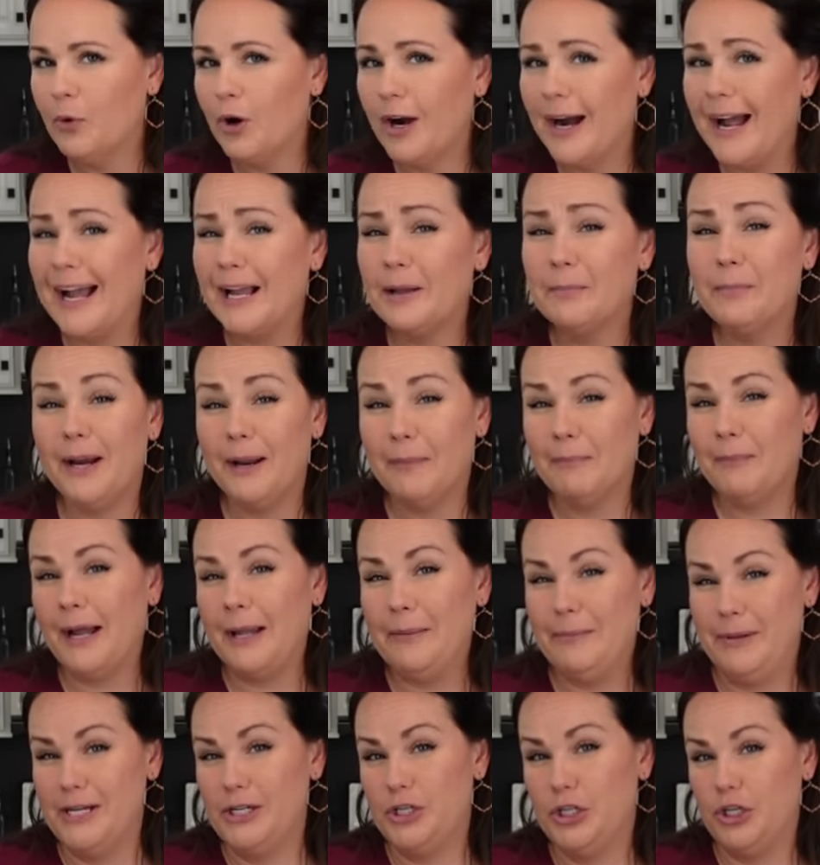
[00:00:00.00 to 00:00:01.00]
more egg, but it
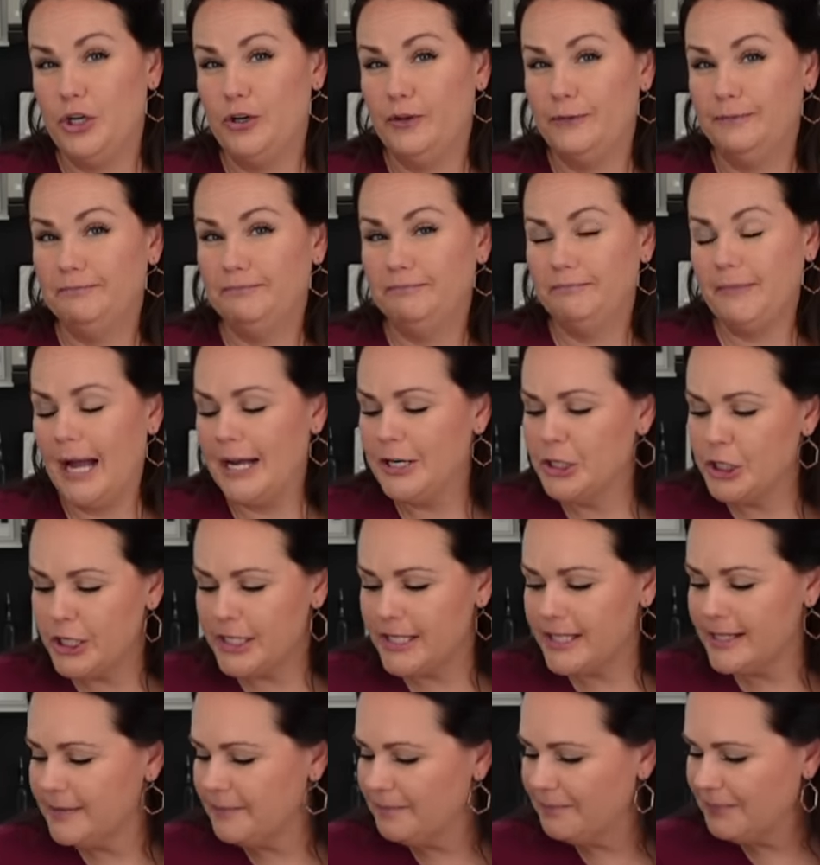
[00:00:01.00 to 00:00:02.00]
might be two. I
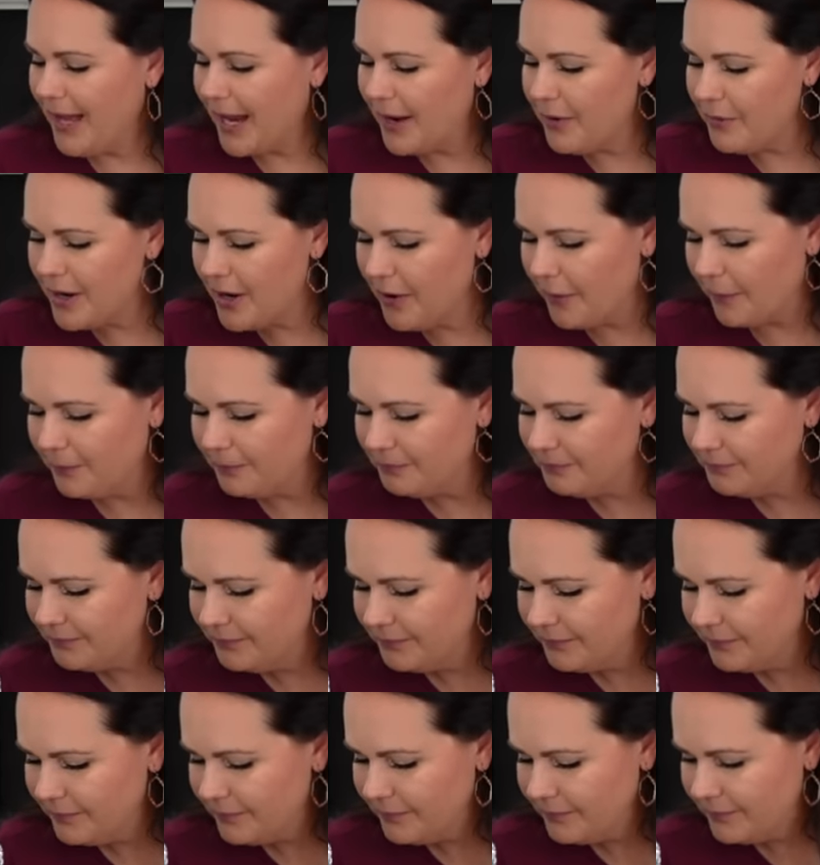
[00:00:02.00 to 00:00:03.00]
just, I don't know.
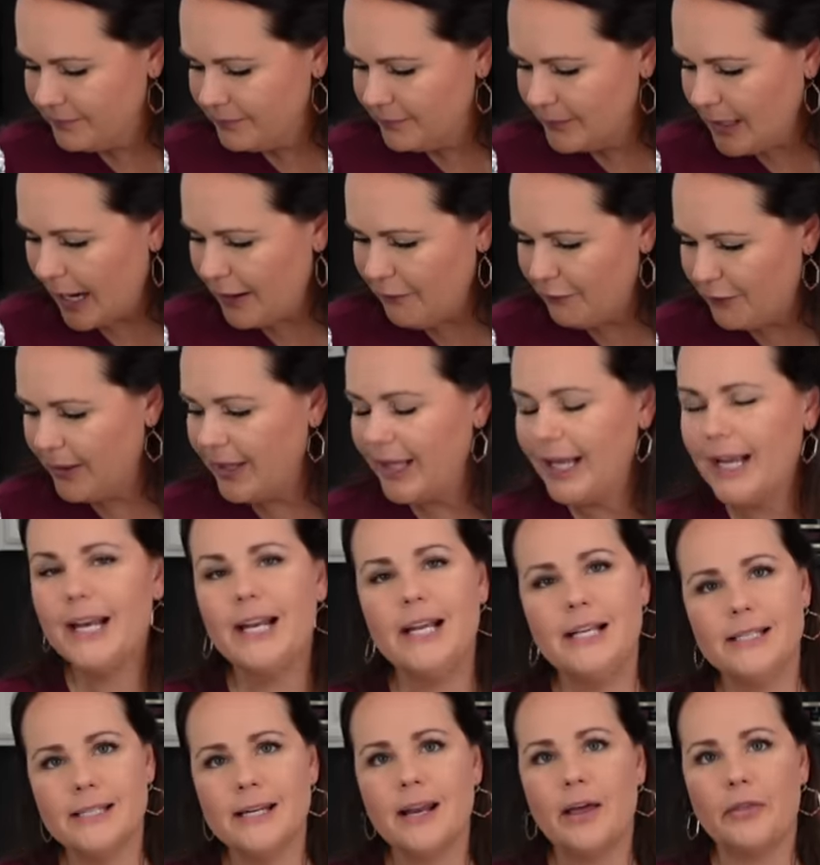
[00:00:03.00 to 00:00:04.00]
I feel like it
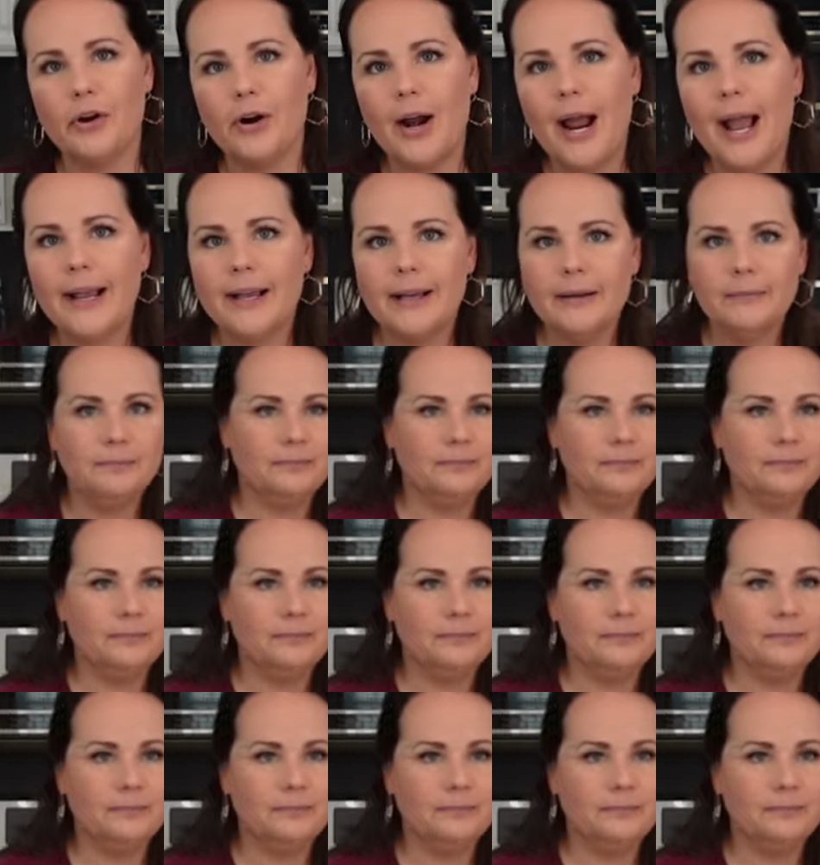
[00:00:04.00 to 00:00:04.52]
needs another egg.